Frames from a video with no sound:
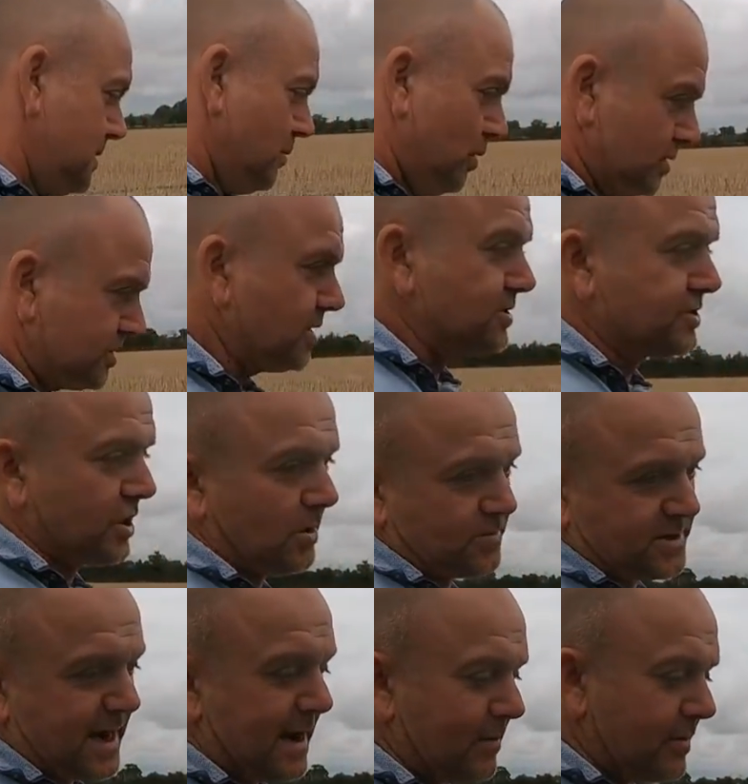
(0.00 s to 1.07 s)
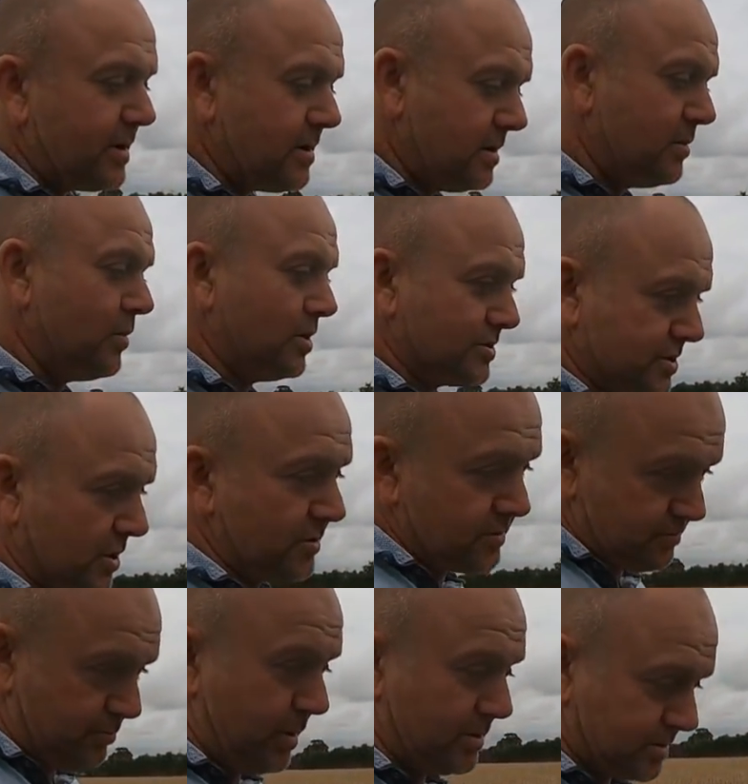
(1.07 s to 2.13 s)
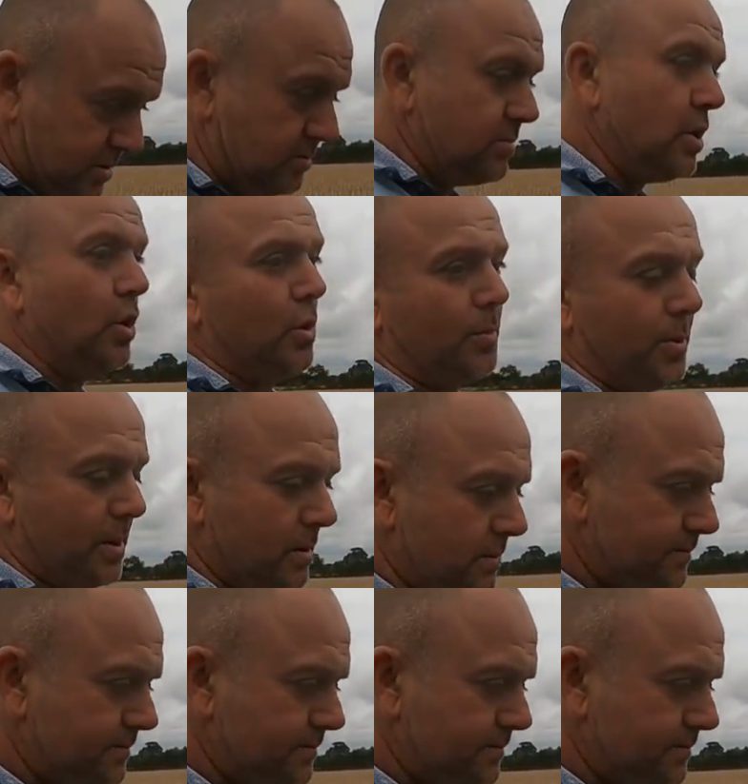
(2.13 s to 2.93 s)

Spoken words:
what's on top down and what's on bottom up,